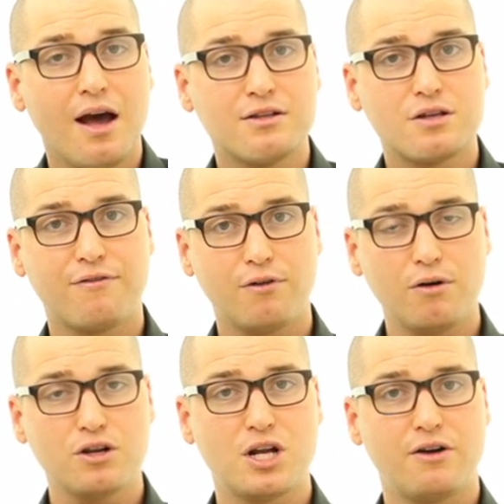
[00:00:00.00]
And so for
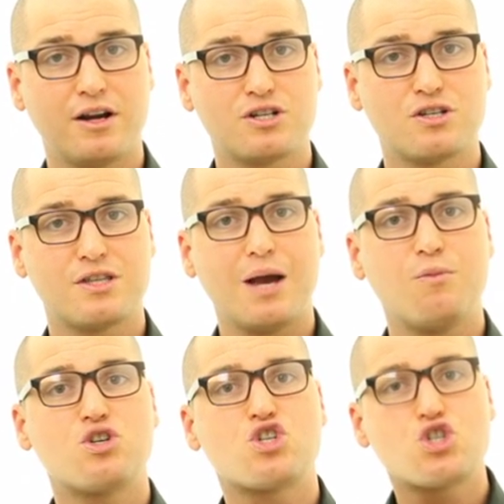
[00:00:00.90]
older generations, they
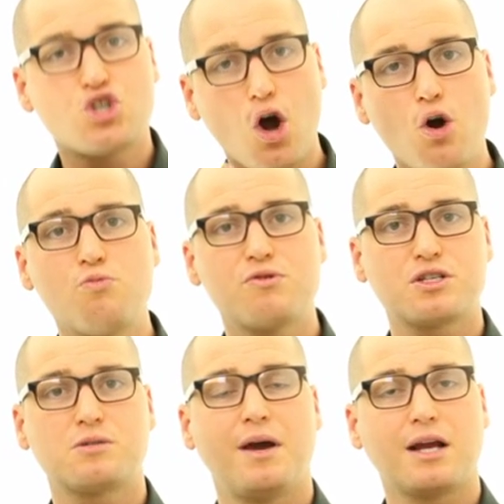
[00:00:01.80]
would show
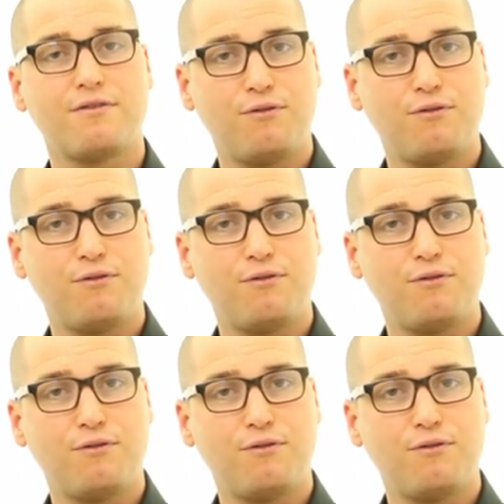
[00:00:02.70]
respect